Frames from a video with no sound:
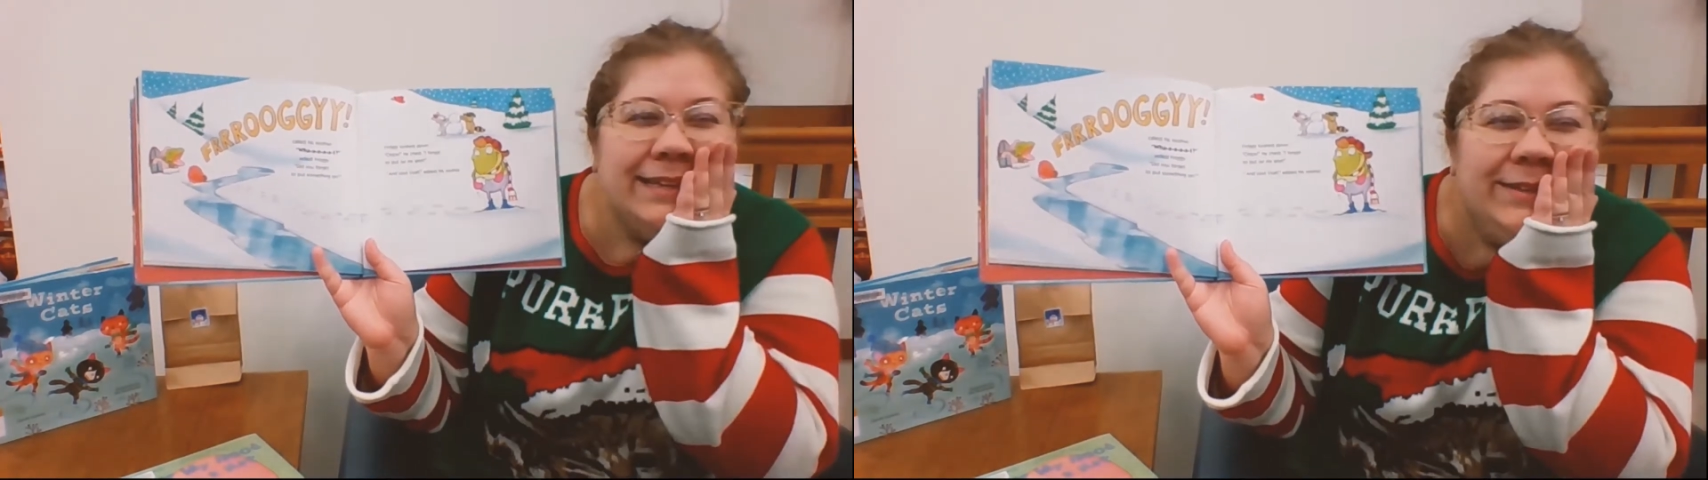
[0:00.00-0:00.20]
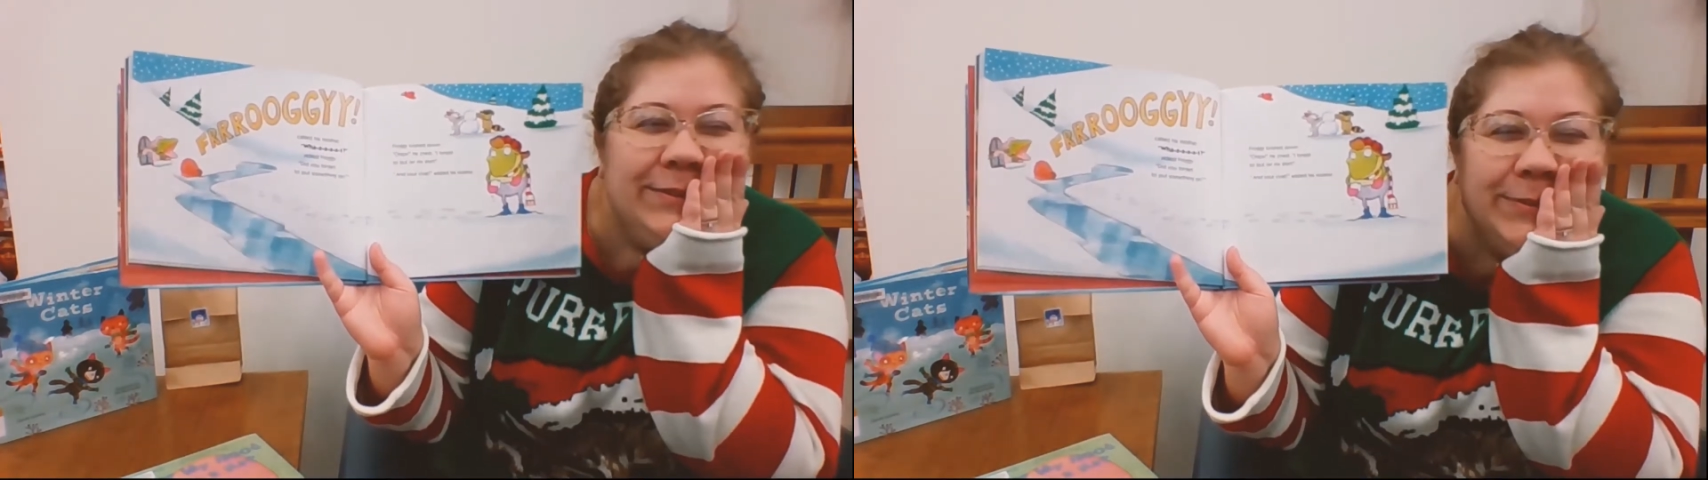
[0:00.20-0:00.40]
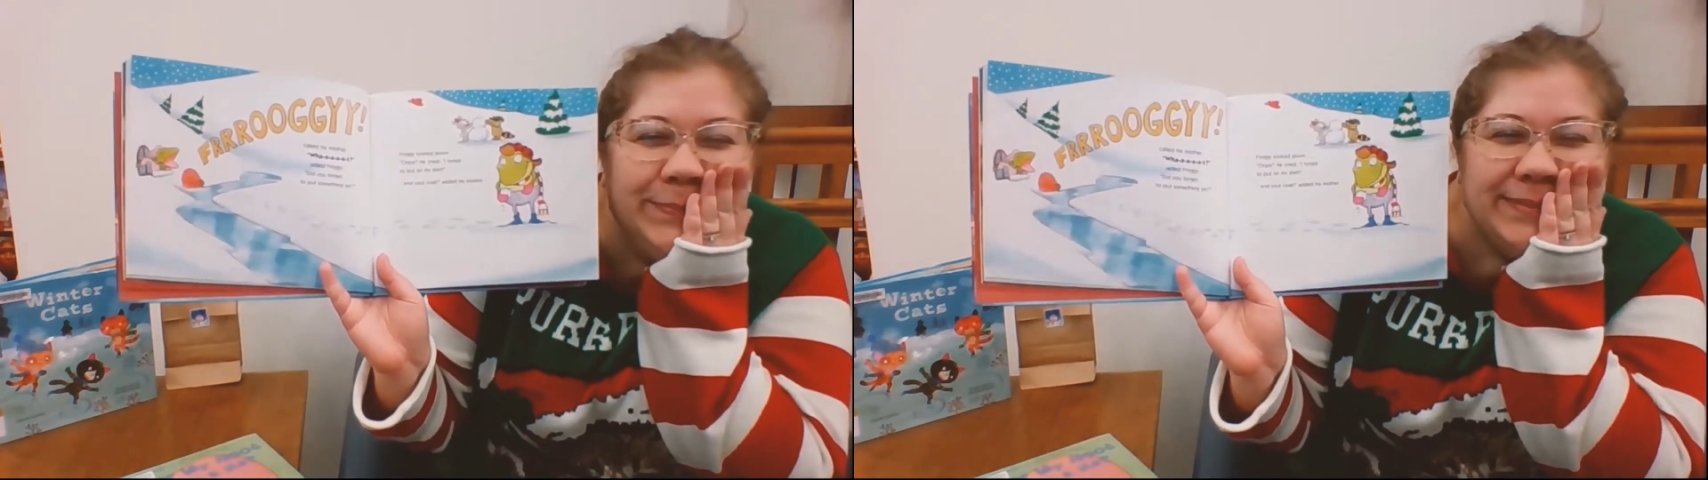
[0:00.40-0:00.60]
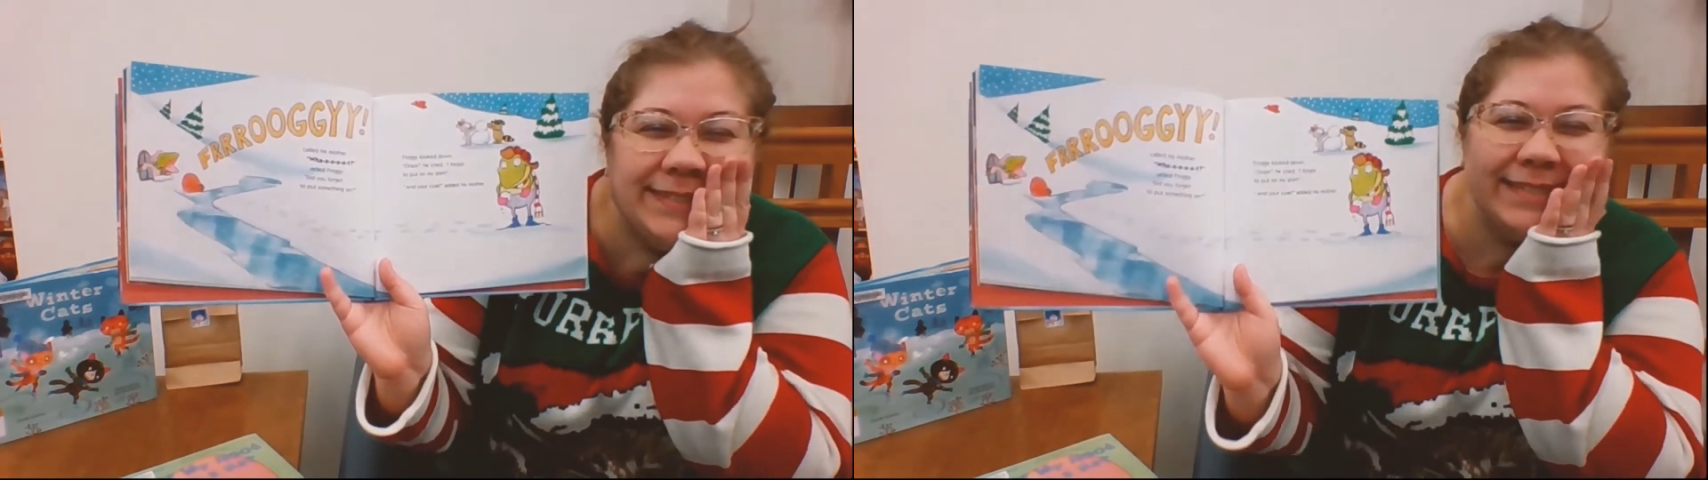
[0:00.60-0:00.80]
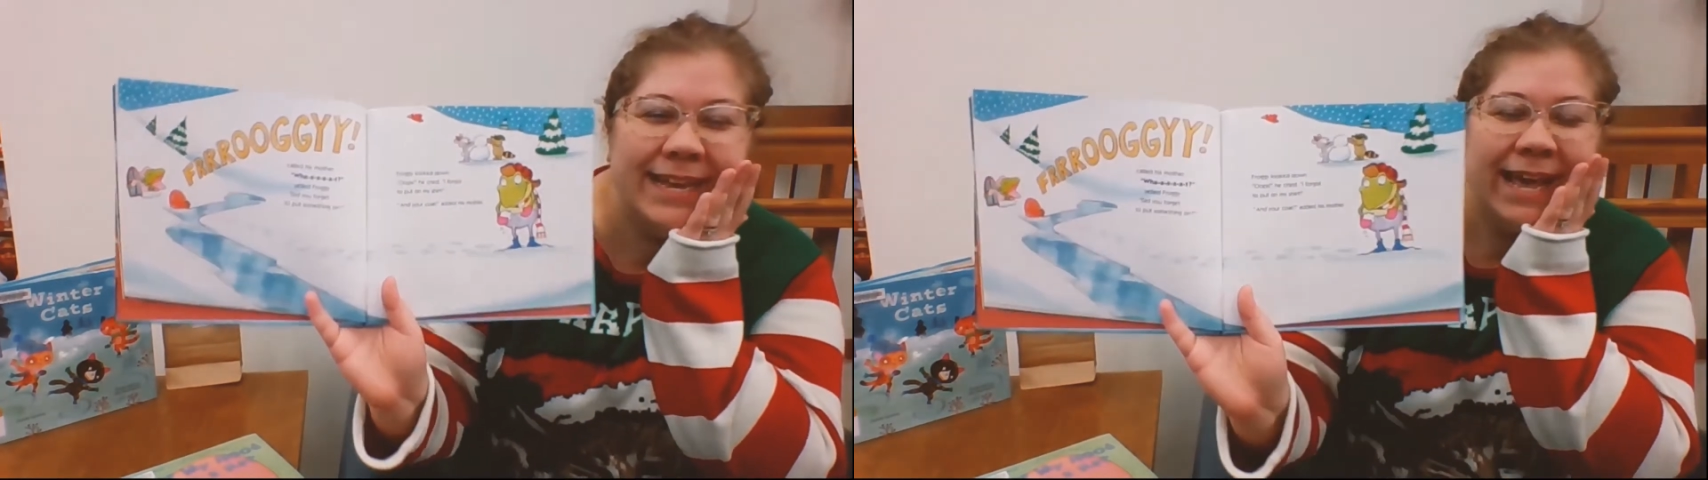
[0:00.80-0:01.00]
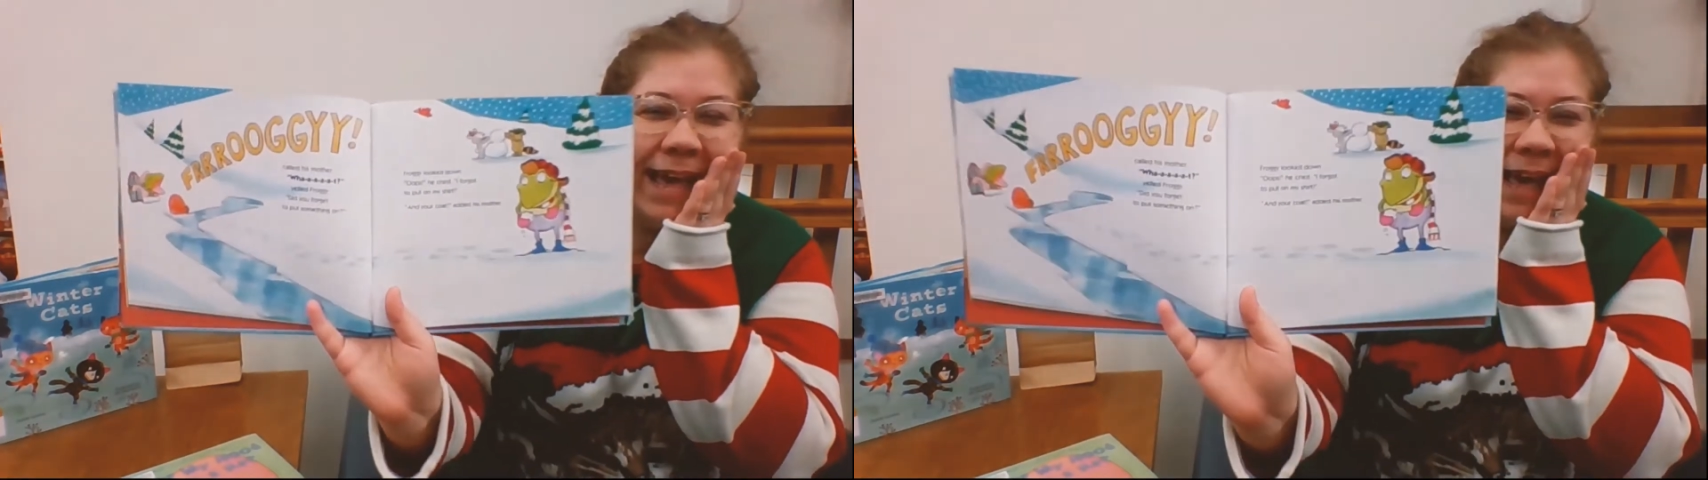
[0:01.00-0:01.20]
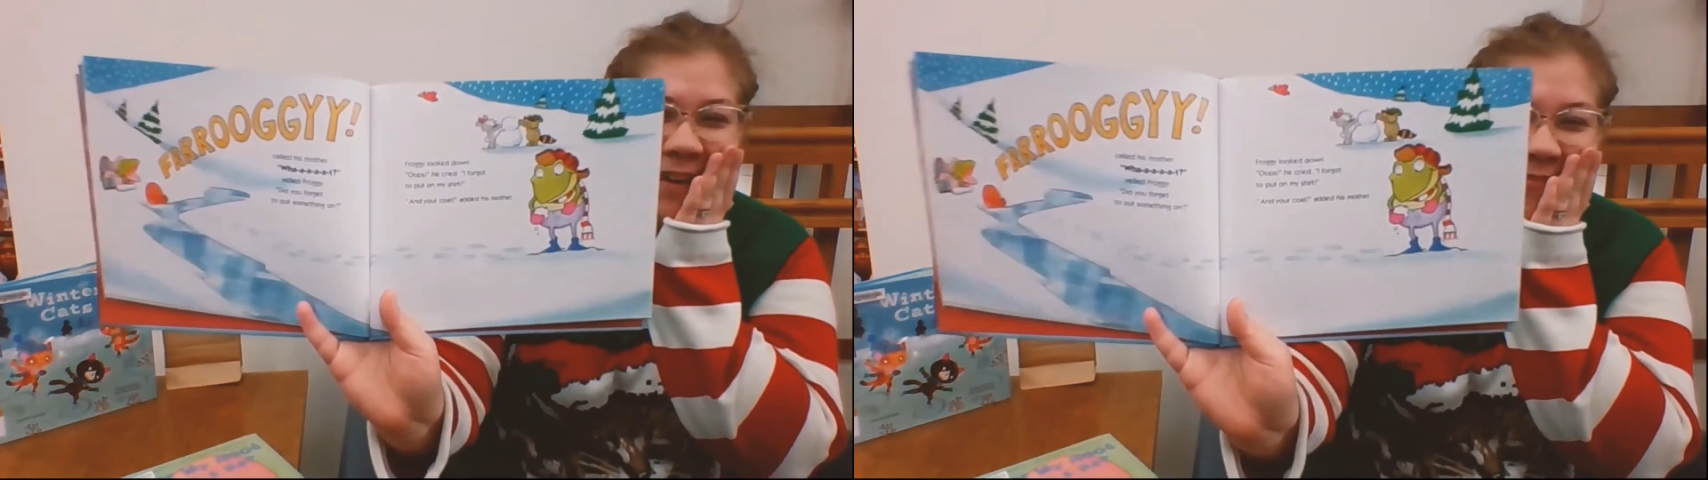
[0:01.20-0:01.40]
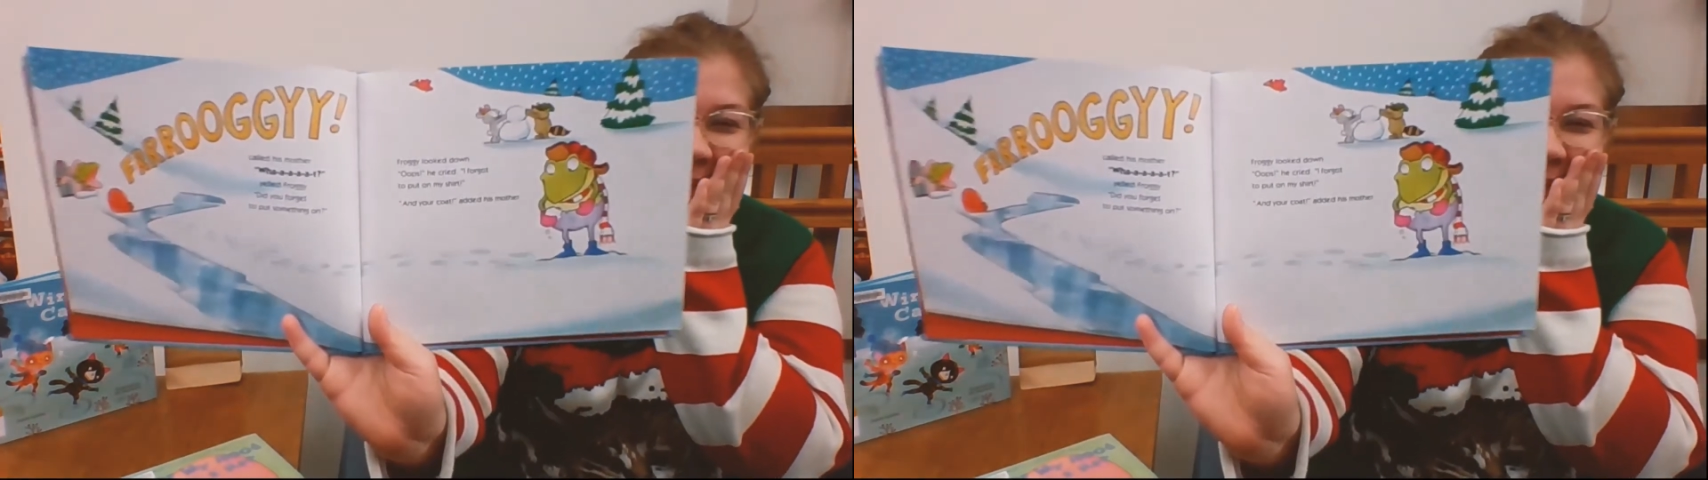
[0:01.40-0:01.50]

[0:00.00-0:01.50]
Oops, I